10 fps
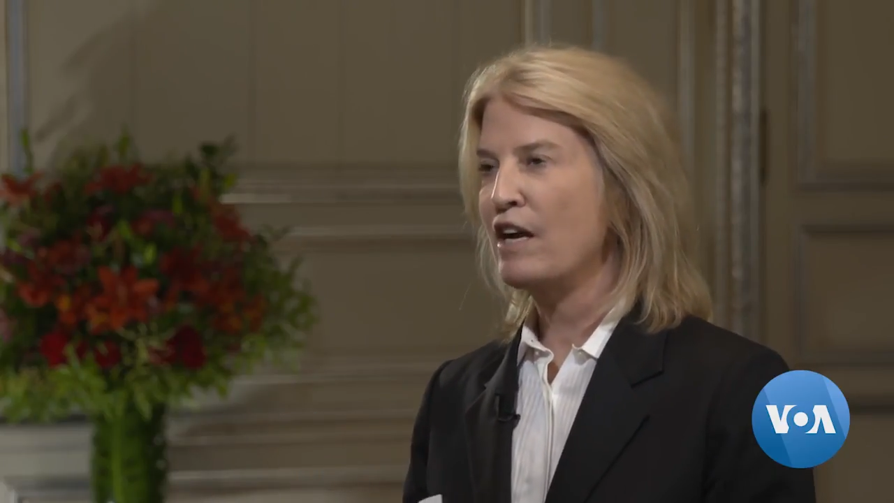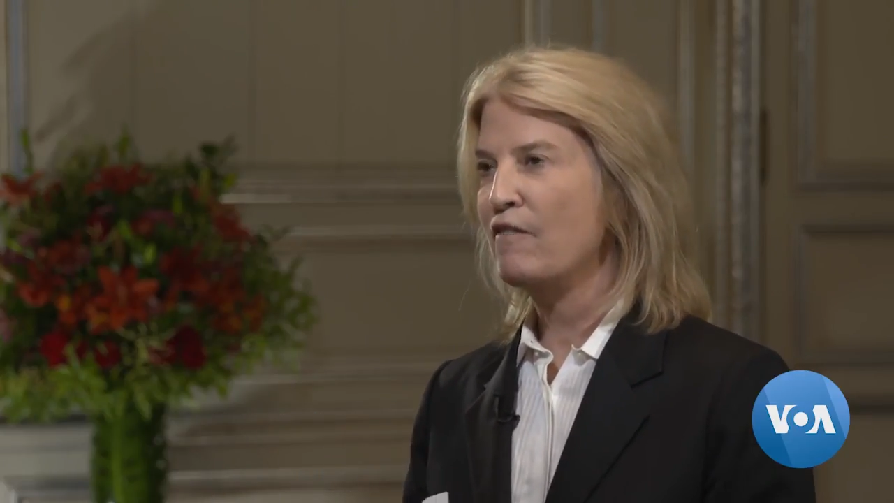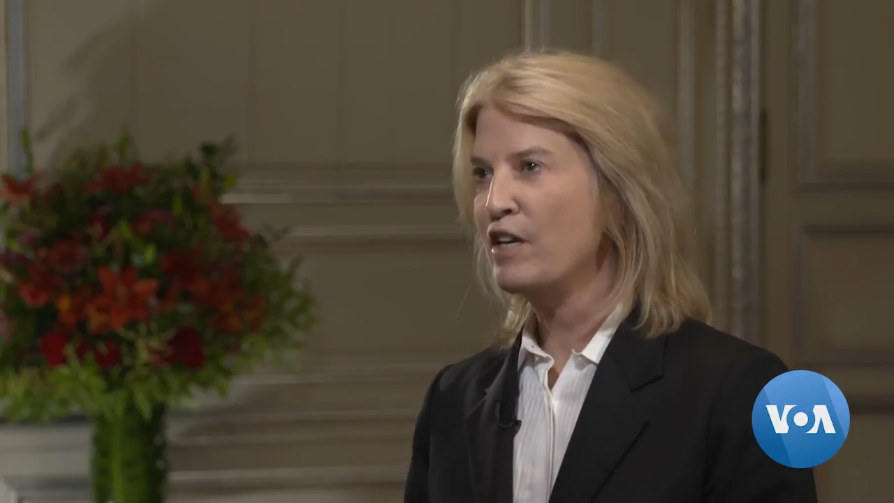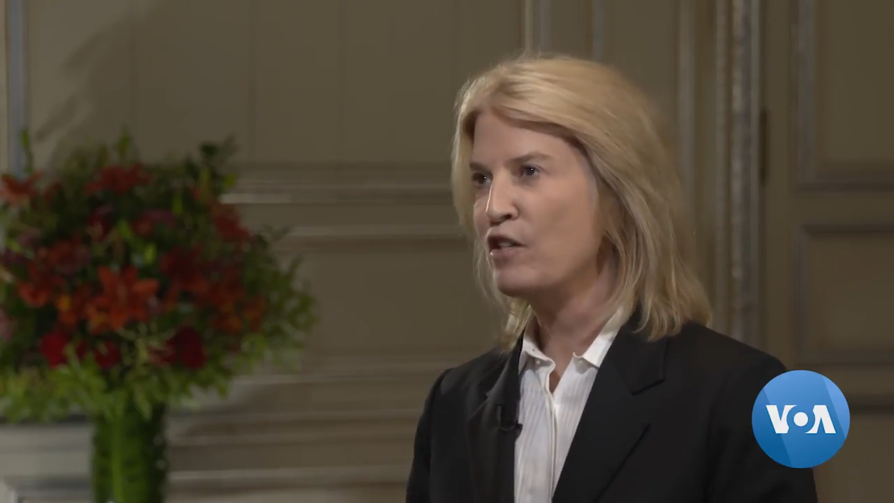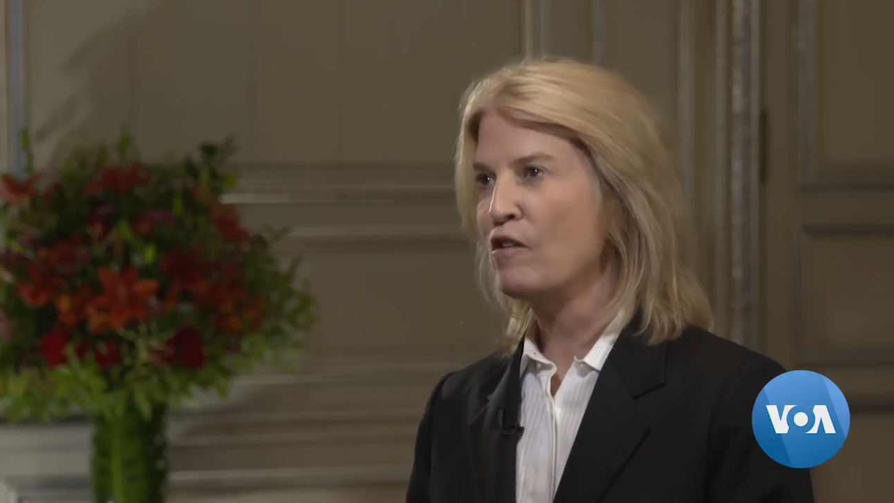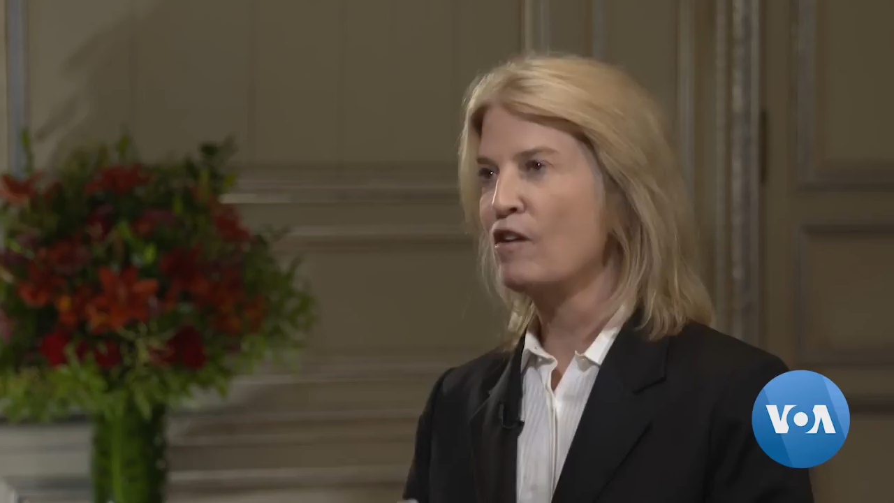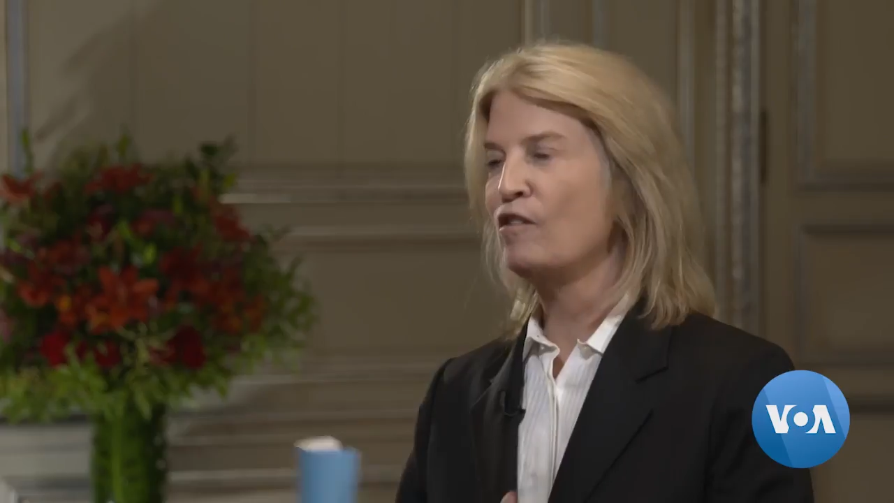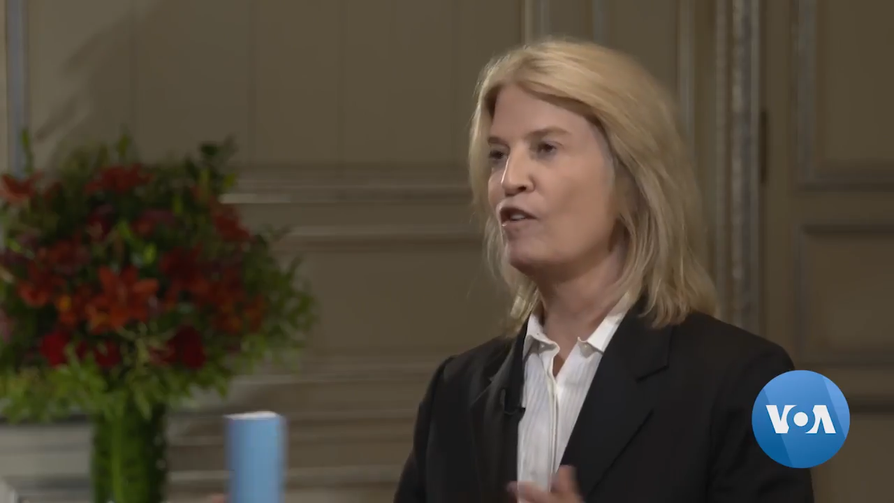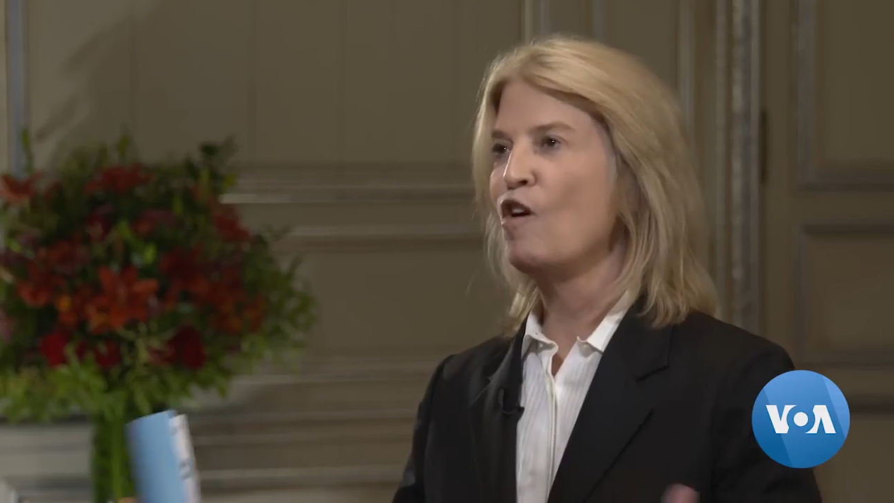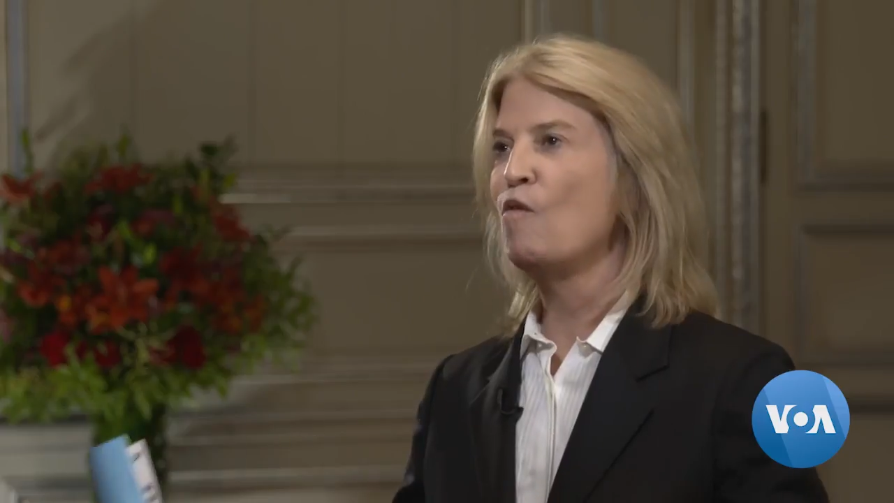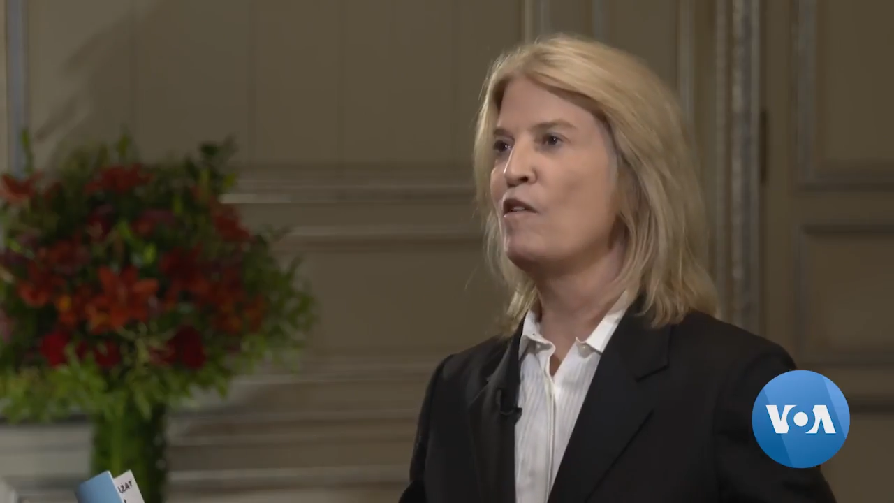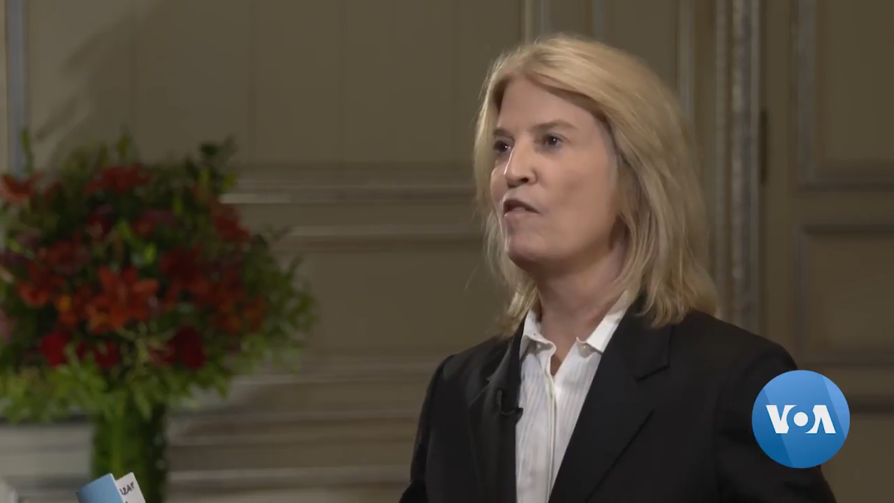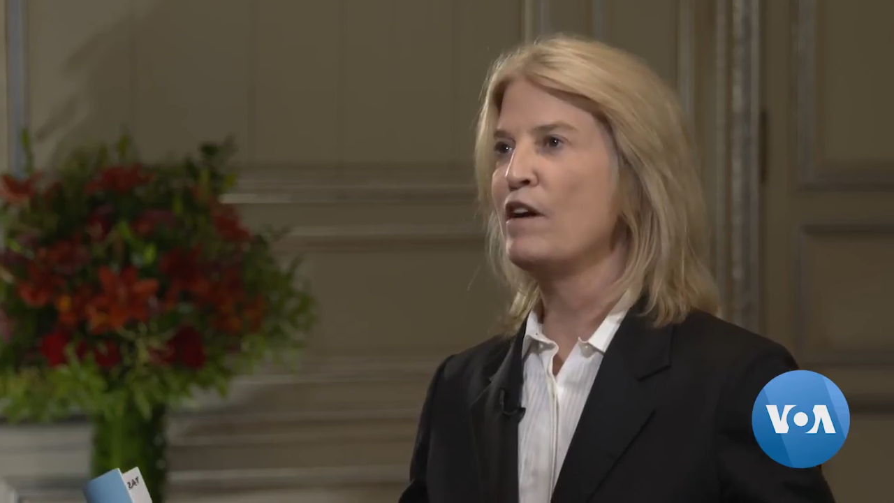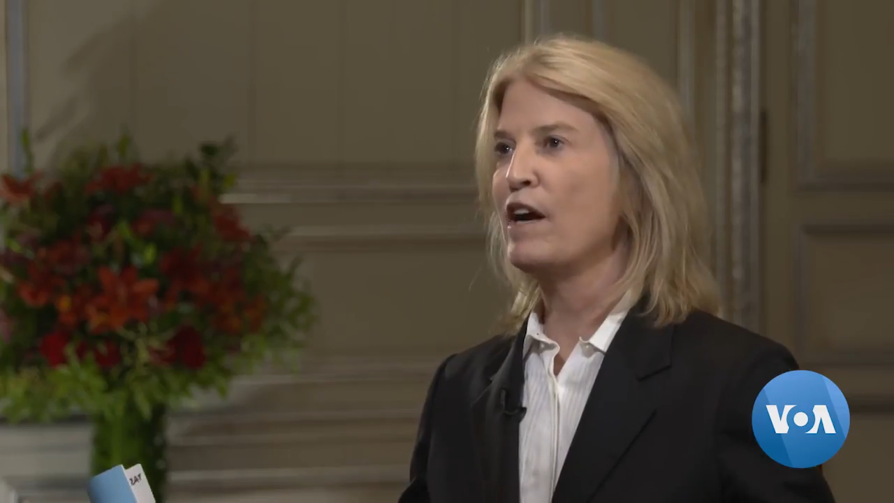have any sort of global